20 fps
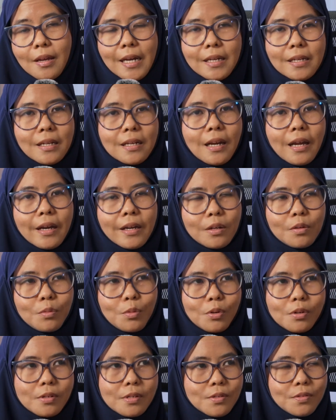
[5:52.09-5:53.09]
And the client
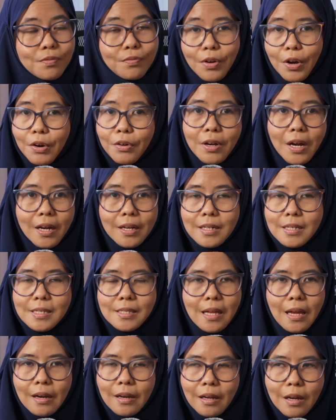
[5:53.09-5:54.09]
was very
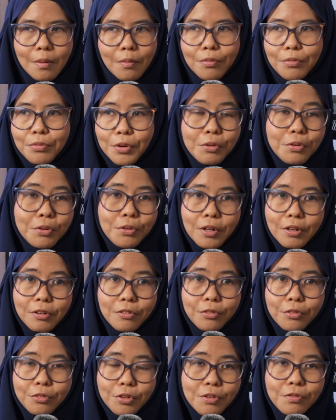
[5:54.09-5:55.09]
understanding. I'm very
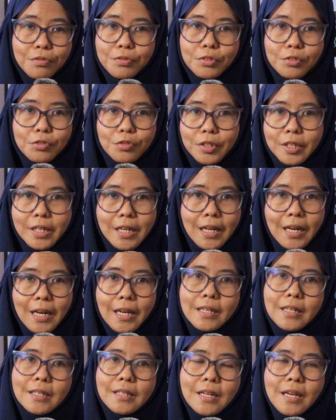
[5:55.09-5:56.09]
grateful for that
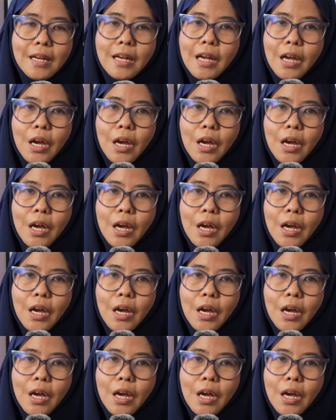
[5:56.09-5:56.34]
client.